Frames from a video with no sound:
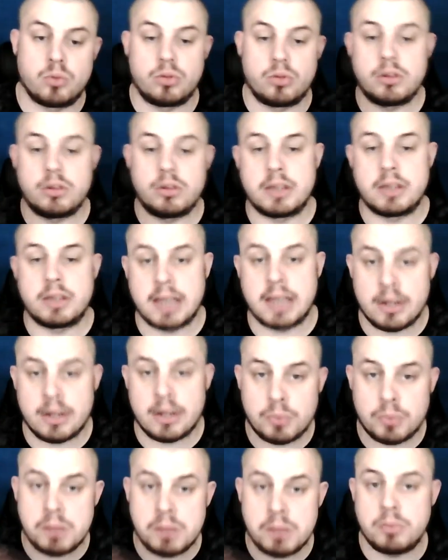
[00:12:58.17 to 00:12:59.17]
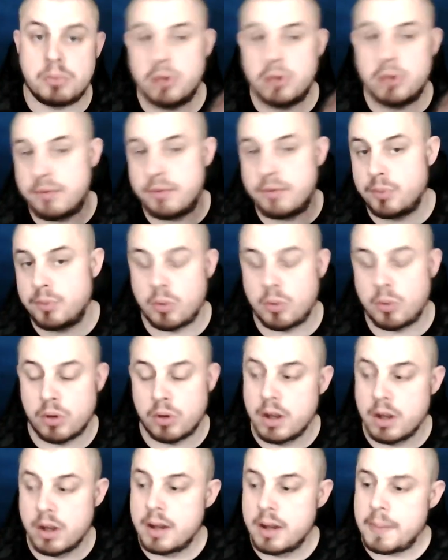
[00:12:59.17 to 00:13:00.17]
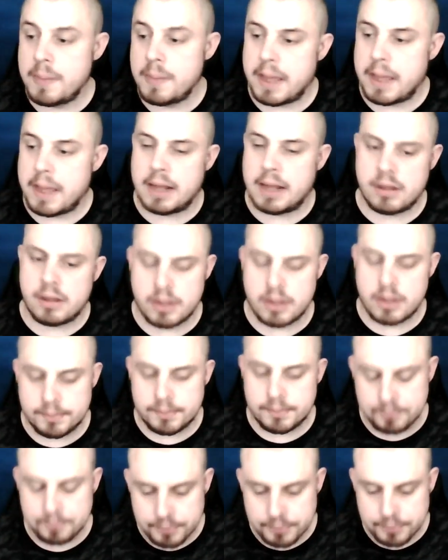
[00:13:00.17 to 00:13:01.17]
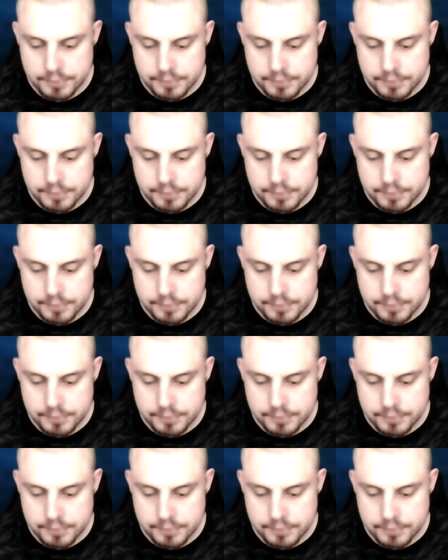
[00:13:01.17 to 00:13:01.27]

so did the gas people and everyone, and